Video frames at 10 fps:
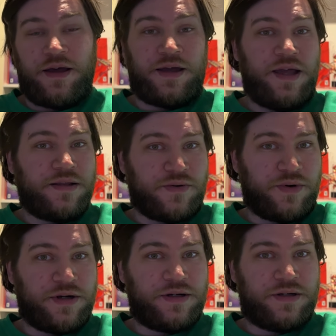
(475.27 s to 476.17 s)
I get to
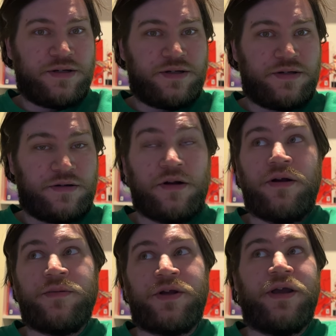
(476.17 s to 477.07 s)
work, or
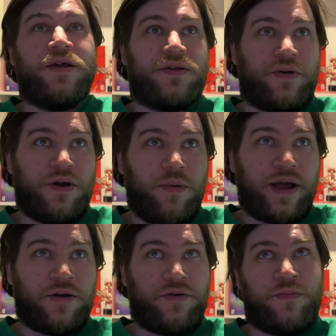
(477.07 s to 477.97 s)
I'm sorry, so I go
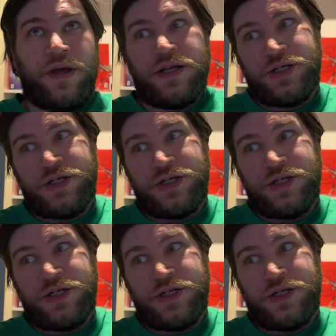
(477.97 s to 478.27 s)
back home,